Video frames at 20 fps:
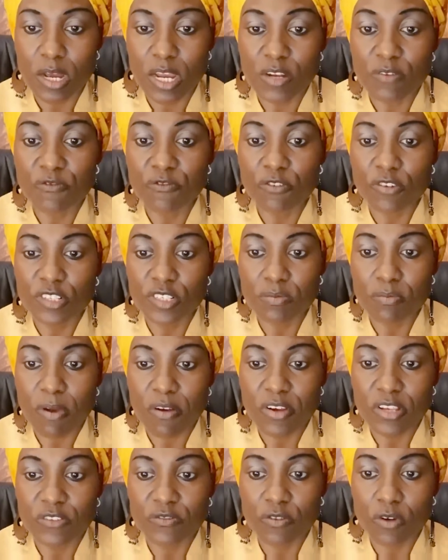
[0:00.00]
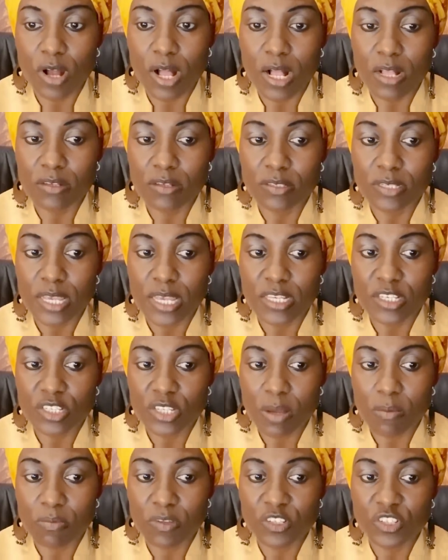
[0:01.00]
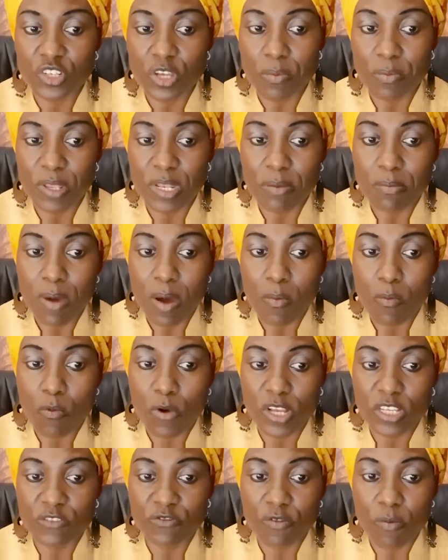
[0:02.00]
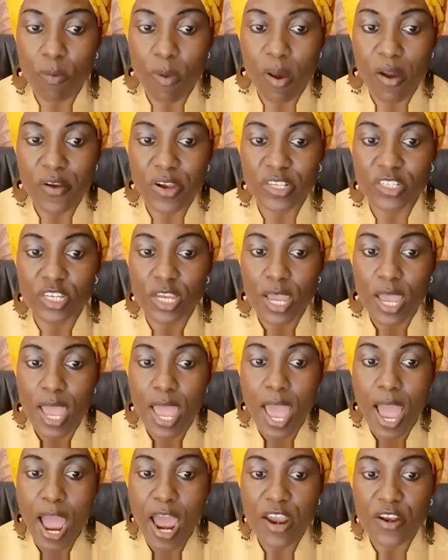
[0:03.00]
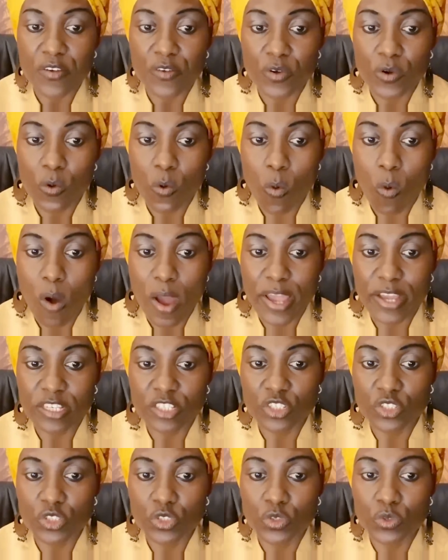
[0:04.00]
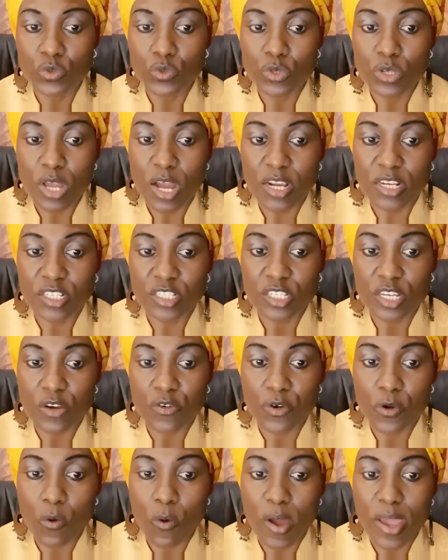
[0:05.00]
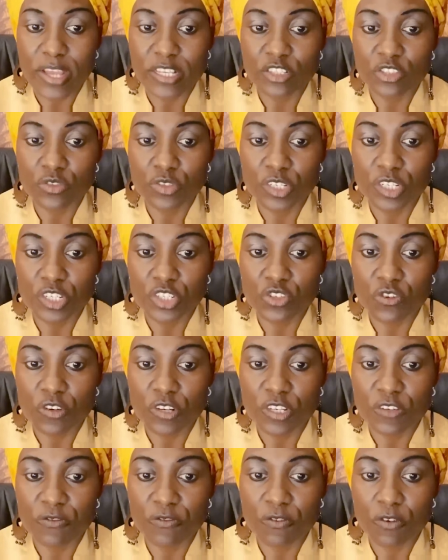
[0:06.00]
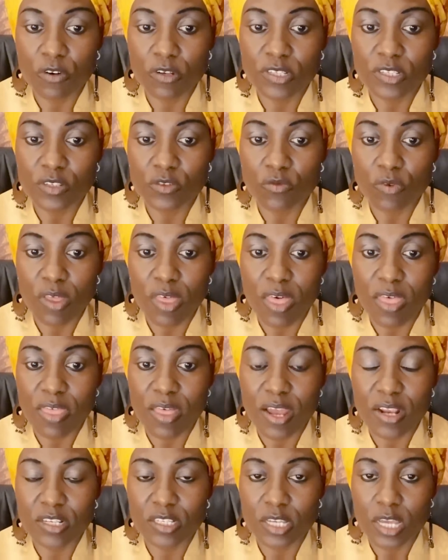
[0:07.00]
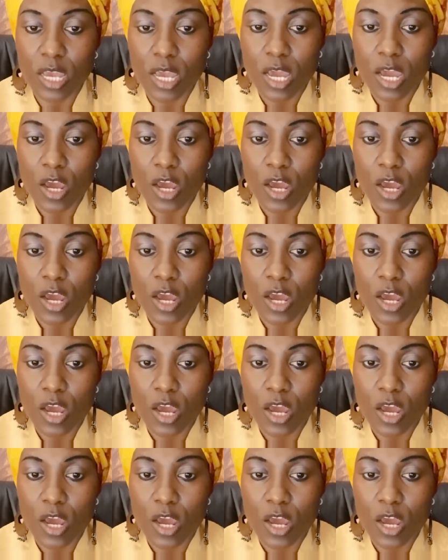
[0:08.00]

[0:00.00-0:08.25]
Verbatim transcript: and forced marriage for girls, established a minimum wage for marriage, and required and required judicial divorce rather than